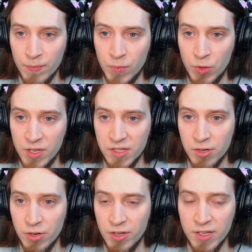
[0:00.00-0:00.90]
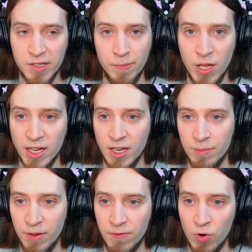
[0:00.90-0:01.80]
to insert this plugin
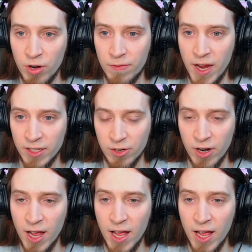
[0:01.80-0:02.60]
before the fader.